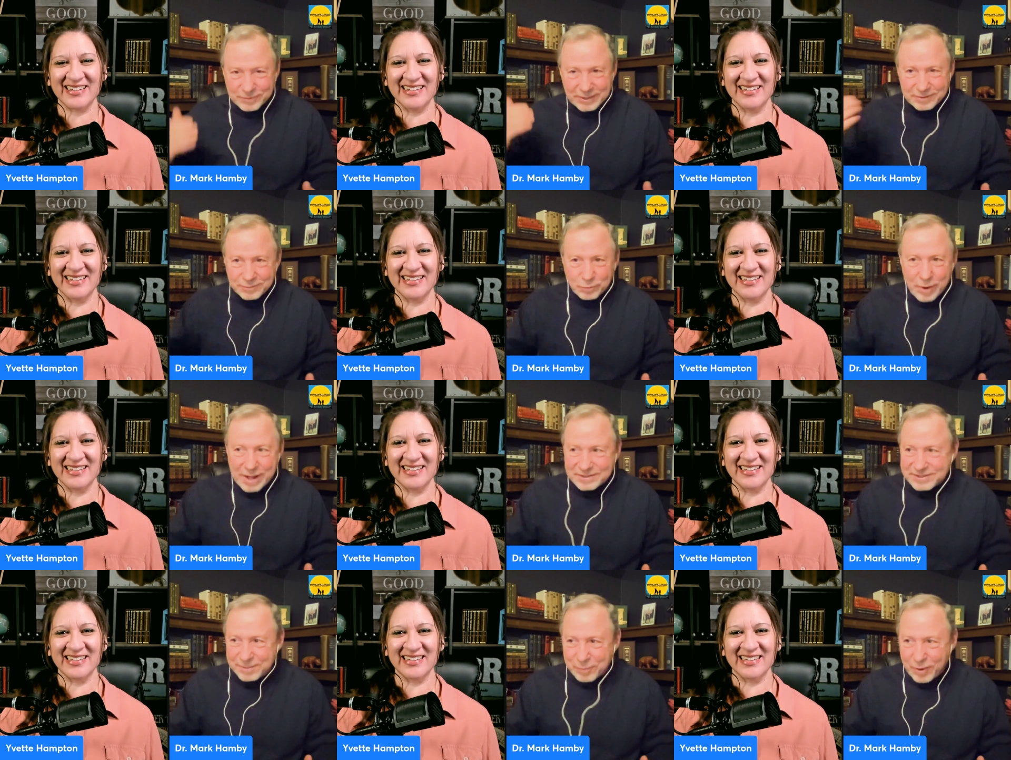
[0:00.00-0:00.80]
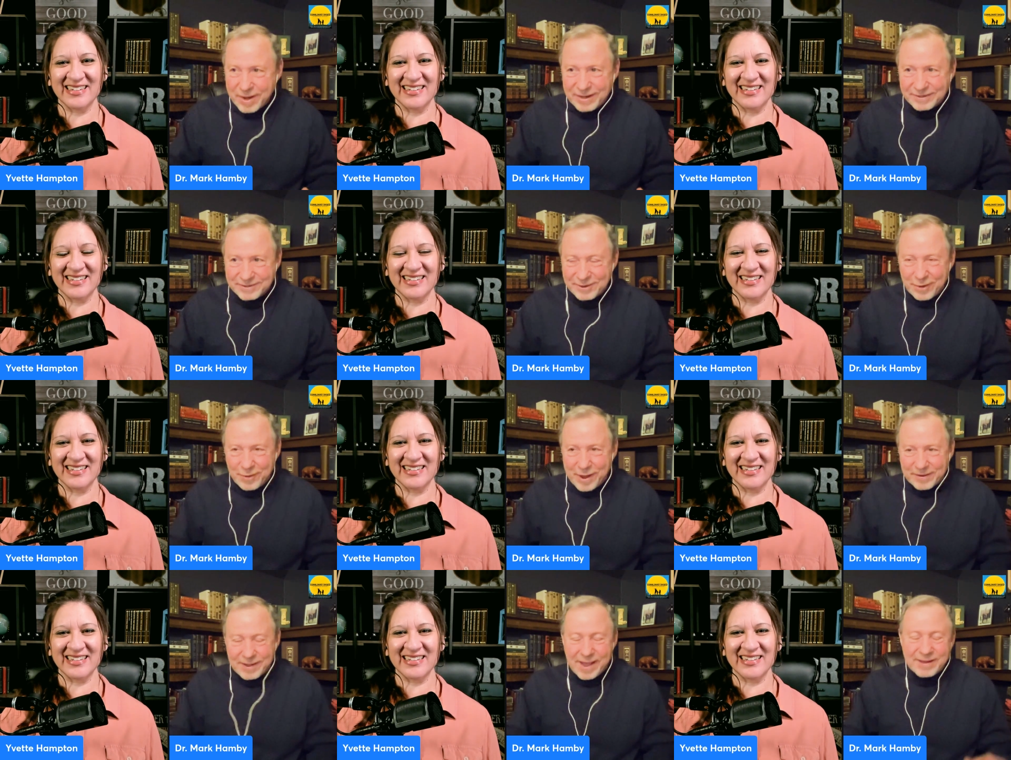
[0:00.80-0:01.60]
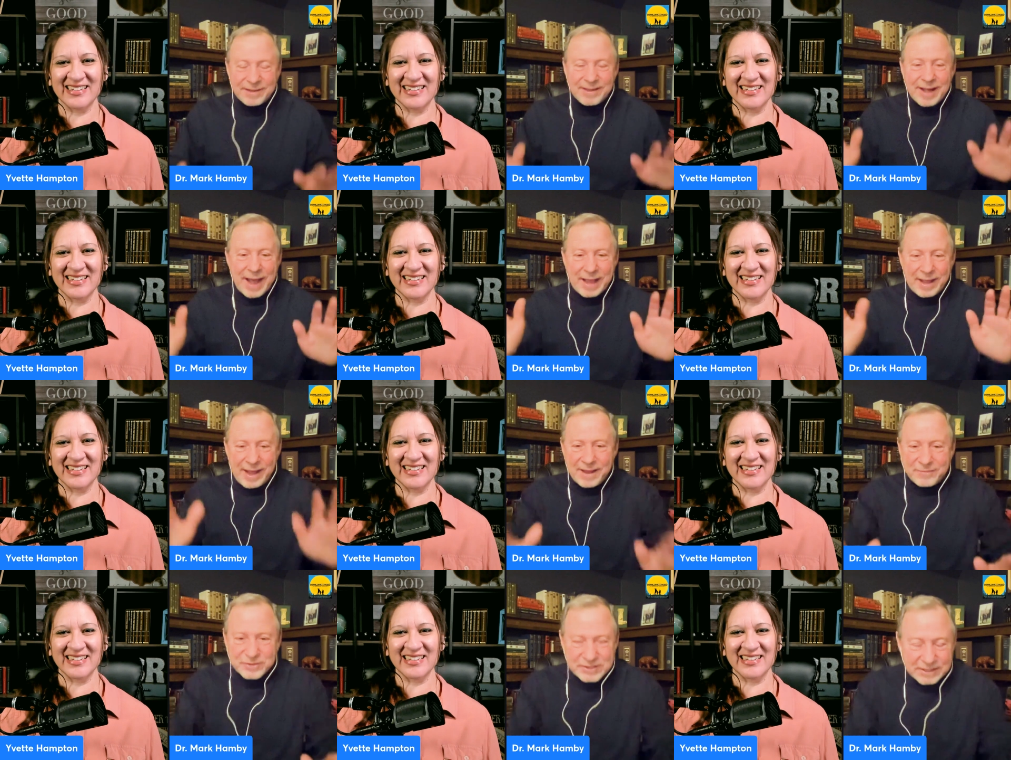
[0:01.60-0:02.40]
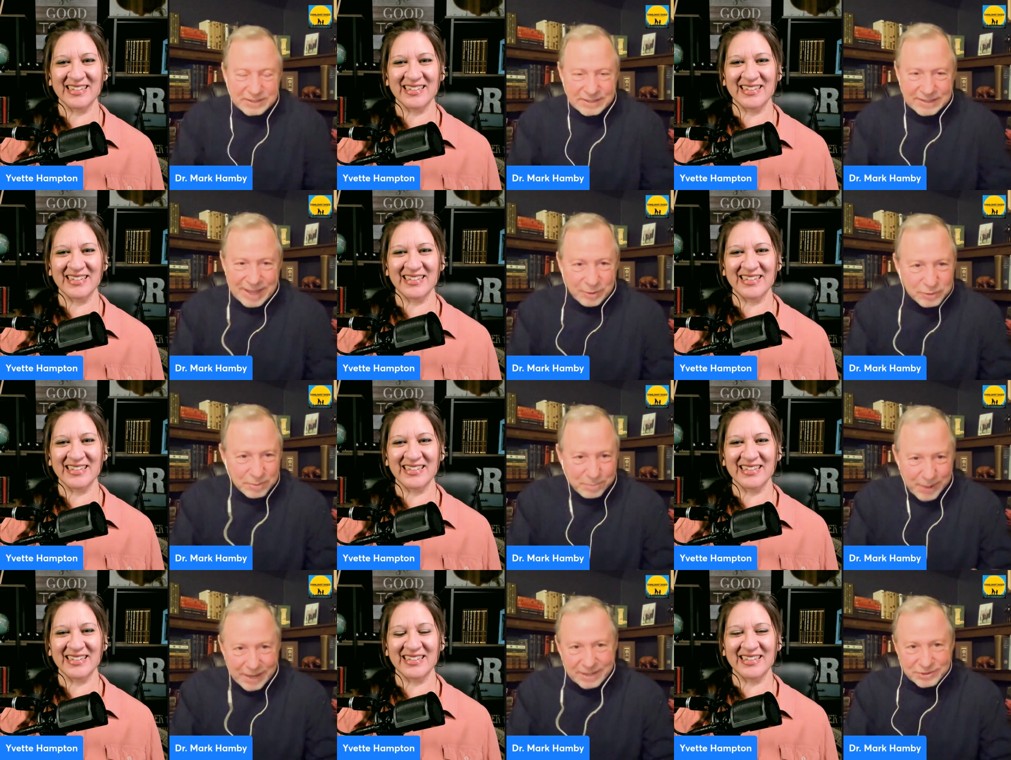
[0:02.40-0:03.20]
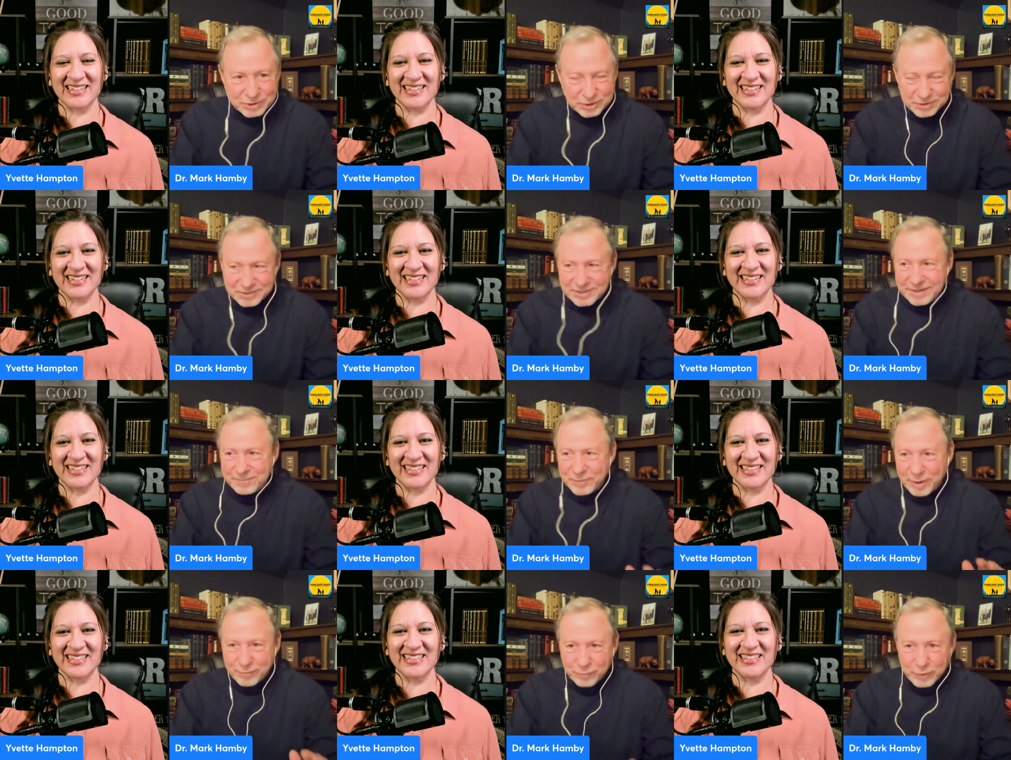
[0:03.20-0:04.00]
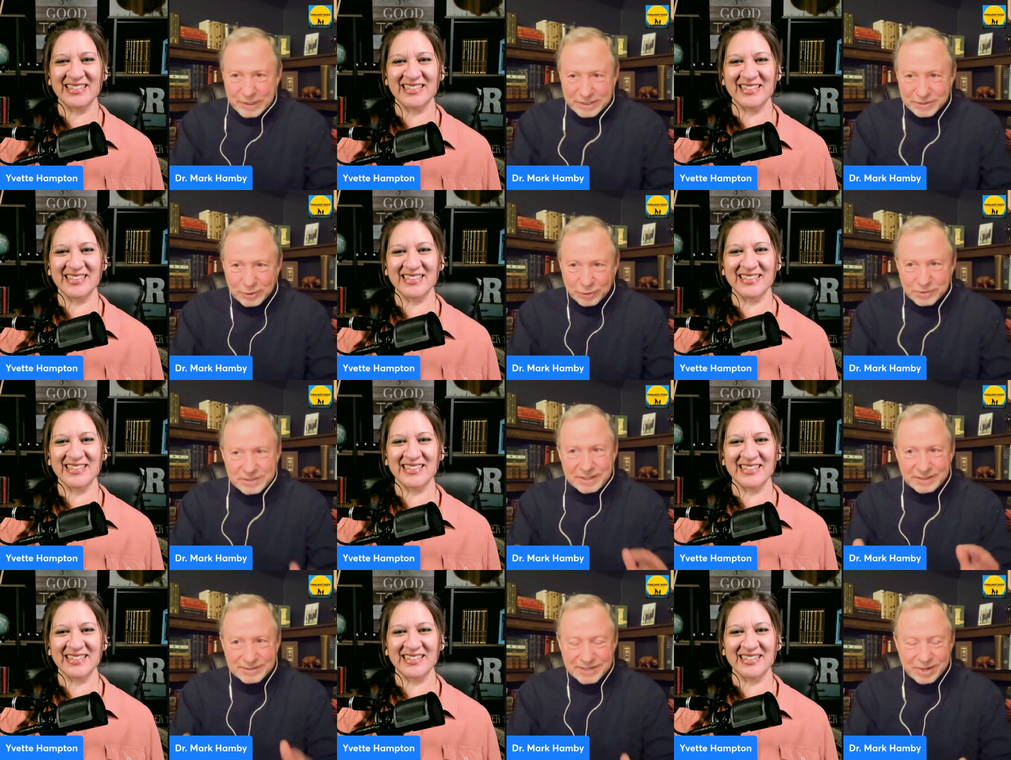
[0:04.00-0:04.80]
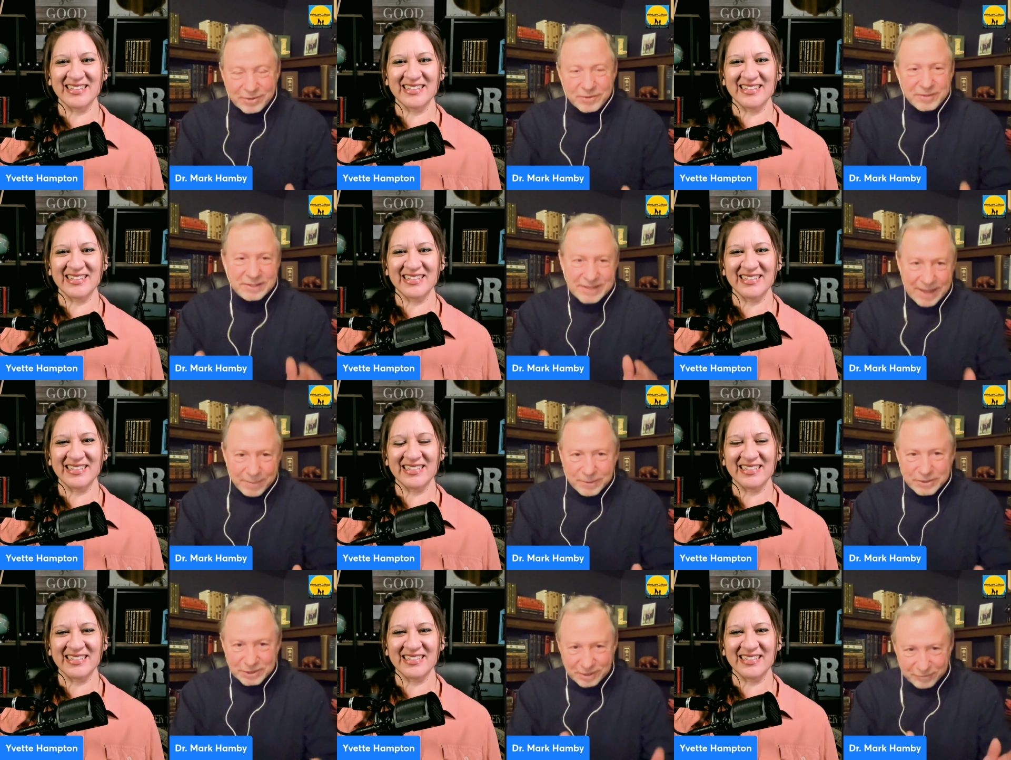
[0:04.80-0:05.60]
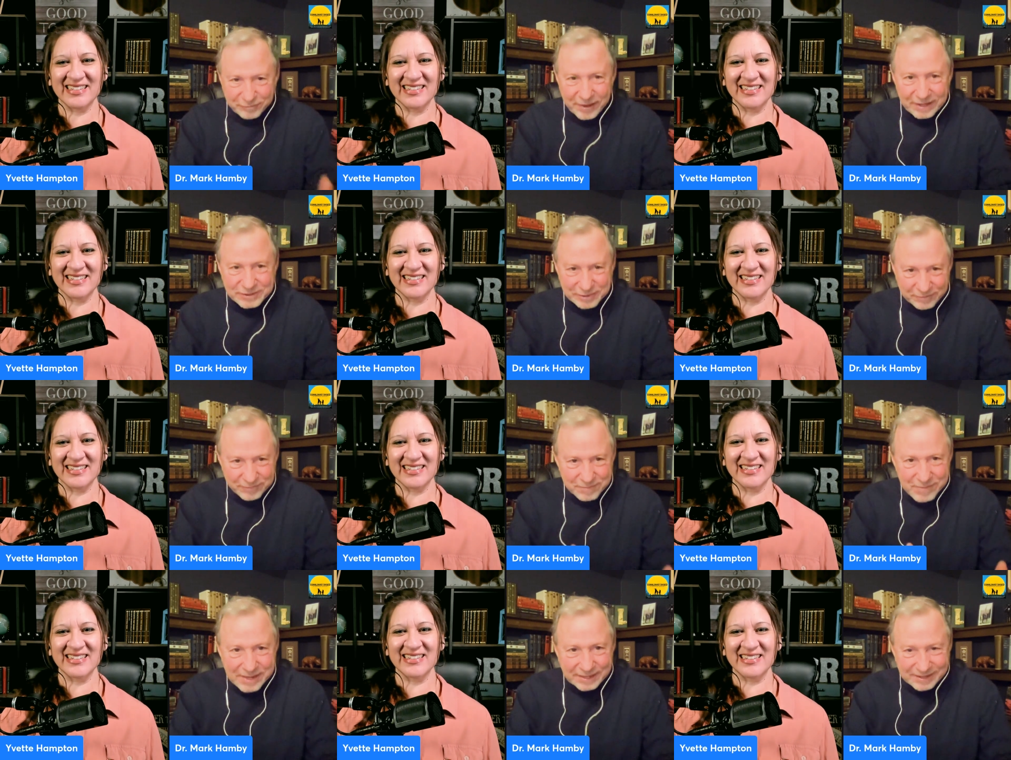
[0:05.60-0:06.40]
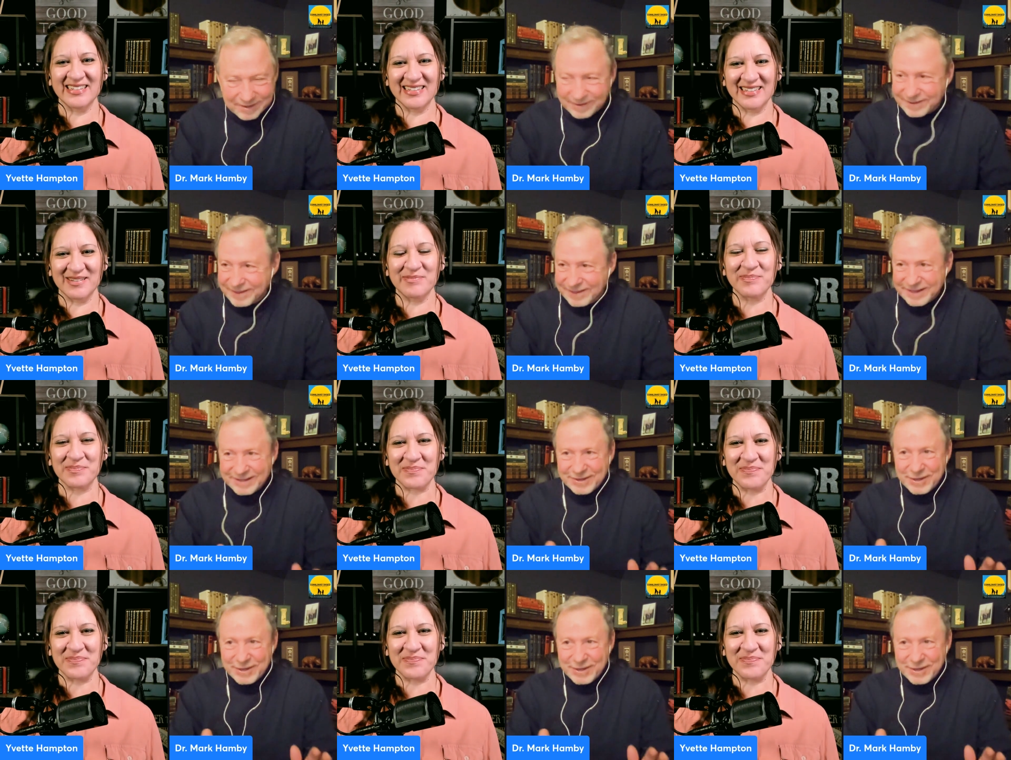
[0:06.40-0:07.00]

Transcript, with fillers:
Speaker 1: it, it, rots the brain. You know, I, I, I have 60,000 pages of research that'll tell you the damaging effects of the media, mm-hmm.